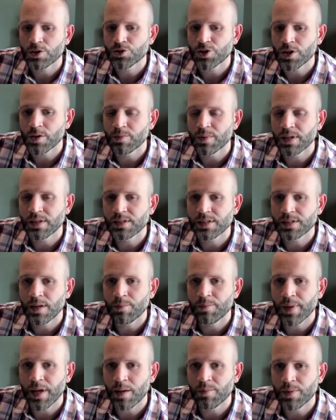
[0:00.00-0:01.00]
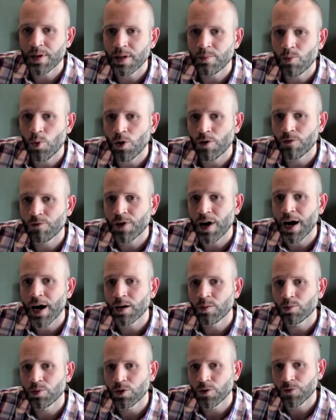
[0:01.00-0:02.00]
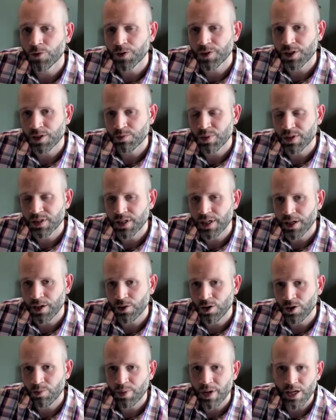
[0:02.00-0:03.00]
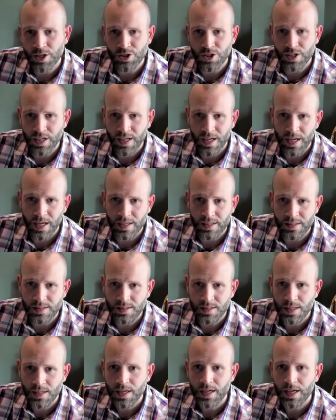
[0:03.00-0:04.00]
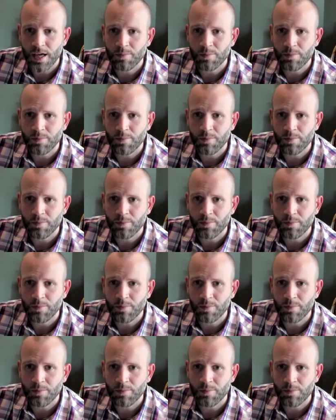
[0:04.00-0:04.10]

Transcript: treatments that may be more viable for this particular patient case,